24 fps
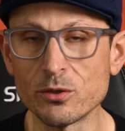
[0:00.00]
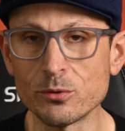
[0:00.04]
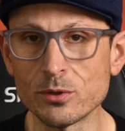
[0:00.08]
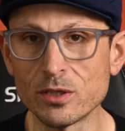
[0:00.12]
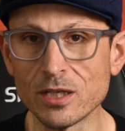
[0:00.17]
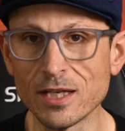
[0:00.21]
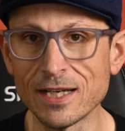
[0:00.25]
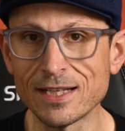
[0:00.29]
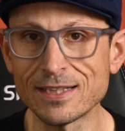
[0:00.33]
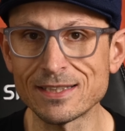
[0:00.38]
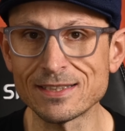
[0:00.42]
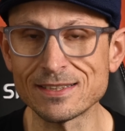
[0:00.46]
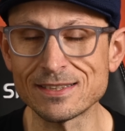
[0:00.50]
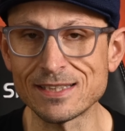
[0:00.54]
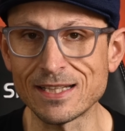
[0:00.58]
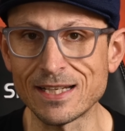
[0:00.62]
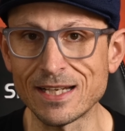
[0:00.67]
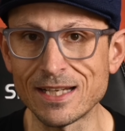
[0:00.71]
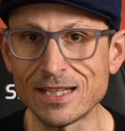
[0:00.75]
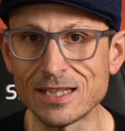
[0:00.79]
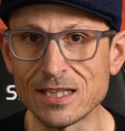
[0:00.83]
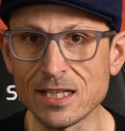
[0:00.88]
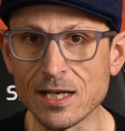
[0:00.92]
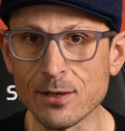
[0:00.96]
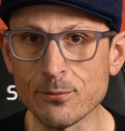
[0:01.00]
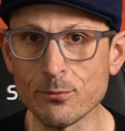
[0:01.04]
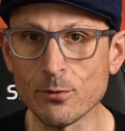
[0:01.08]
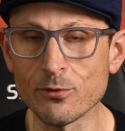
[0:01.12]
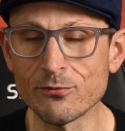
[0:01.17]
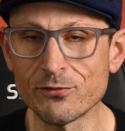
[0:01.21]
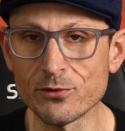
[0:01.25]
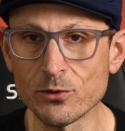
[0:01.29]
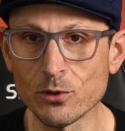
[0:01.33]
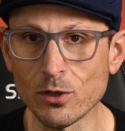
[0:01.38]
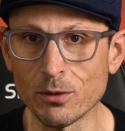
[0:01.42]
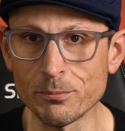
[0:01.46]
you would like to see in that
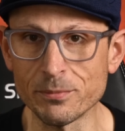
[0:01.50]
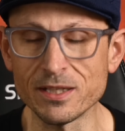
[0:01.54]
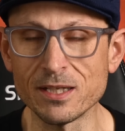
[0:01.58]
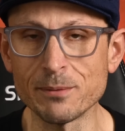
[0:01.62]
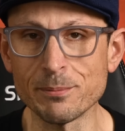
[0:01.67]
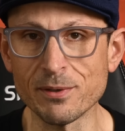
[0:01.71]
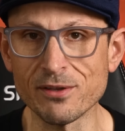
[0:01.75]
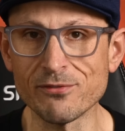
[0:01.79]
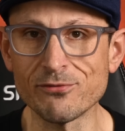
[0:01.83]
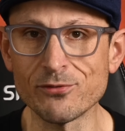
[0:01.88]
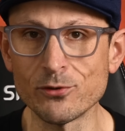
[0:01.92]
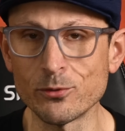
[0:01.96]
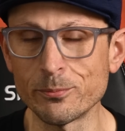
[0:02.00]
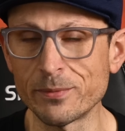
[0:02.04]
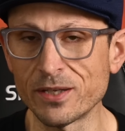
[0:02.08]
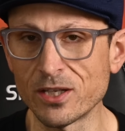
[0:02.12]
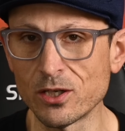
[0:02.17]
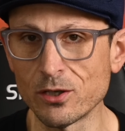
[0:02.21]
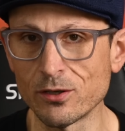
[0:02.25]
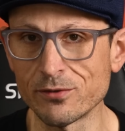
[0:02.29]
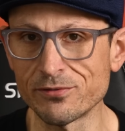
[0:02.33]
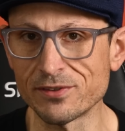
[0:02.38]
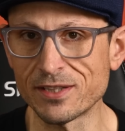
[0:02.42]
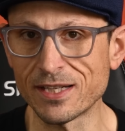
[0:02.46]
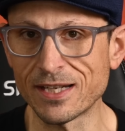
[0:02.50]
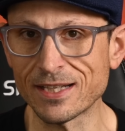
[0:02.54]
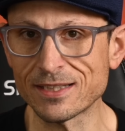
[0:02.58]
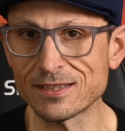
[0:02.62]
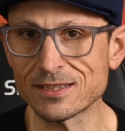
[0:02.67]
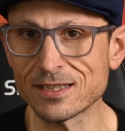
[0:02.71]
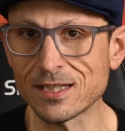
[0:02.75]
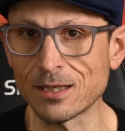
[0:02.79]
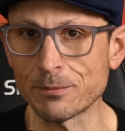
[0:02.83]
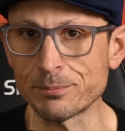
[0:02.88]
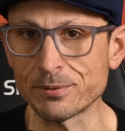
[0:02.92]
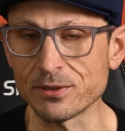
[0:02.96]
review. I'm gonna be filming it over the
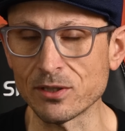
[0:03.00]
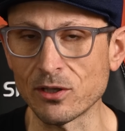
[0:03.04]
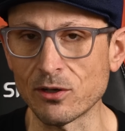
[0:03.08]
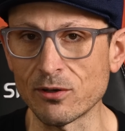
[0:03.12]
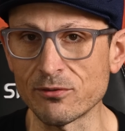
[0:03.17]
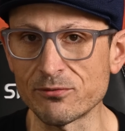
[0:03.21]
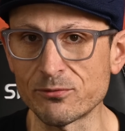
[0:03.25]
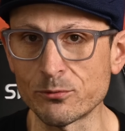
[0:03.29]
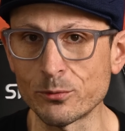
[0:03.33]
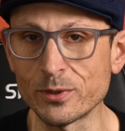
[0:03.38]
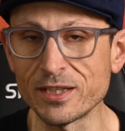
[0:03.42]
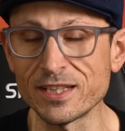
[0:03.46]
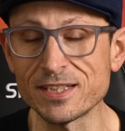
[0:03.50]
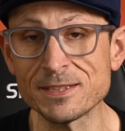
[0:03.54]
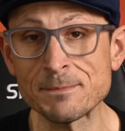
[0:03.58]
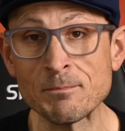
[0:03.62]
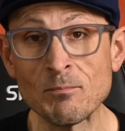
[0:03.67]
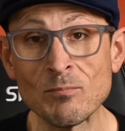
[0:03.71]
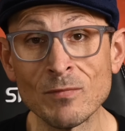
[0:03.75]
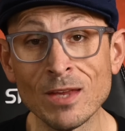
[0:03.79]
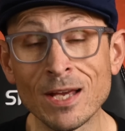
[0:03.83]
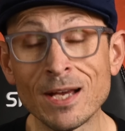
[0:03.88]
next couple of weeks.